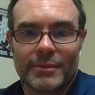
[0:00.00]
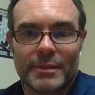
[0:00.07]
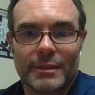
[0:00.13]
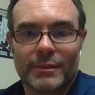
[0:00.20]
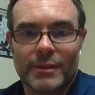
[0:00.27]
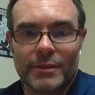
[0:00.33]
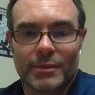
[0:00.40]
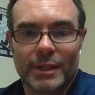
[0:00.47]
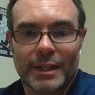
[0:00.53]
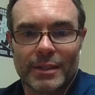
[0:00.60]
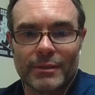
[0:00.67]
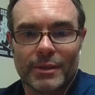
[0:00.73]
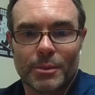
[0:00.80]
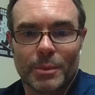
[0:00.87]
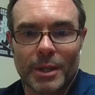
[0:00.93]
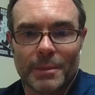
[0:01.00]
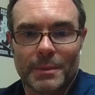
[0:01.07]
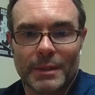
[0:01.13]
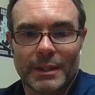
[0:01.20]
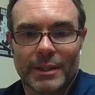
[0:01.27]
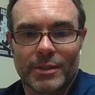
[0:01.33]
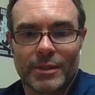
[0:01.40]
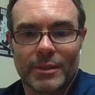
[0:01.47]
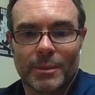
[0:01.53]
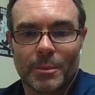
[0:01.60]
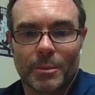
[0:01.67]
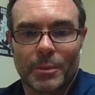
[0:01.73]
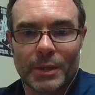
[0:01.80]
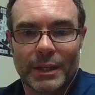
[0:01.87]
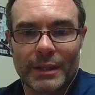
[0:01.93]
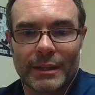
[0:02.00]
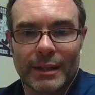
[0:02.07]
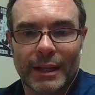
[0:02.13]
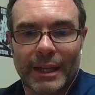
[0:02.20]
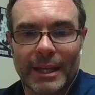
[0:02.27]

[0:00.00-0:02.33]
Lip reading: to reflect the real population, but